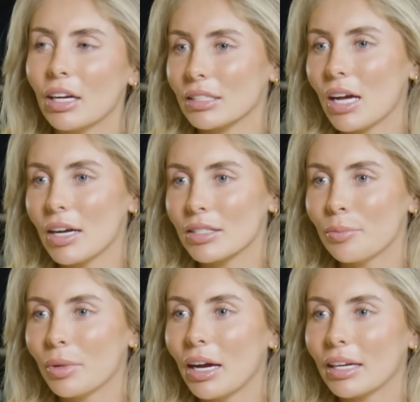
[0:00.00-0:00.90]
like
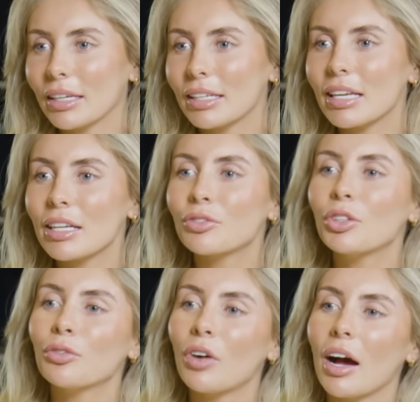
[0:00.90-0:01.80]
Tyson, but like his last
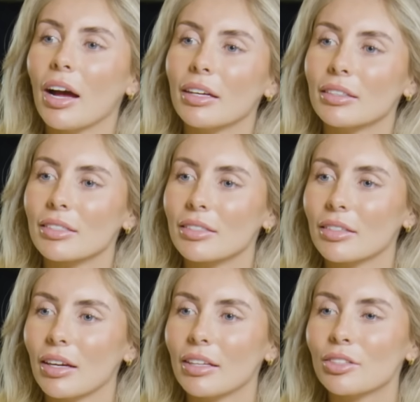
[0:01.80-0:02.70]
few fights,
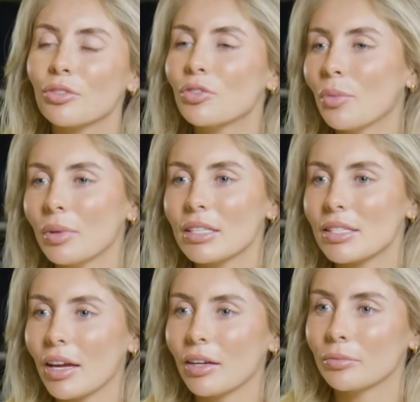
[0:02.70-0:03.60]
it's sort of not been the
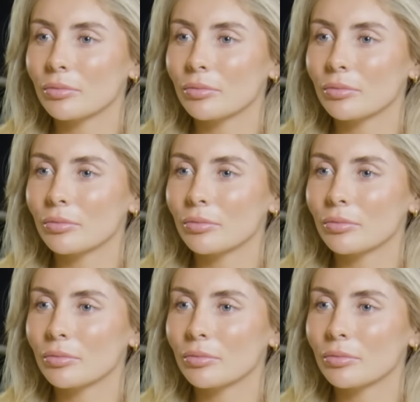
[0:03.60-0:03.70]
same.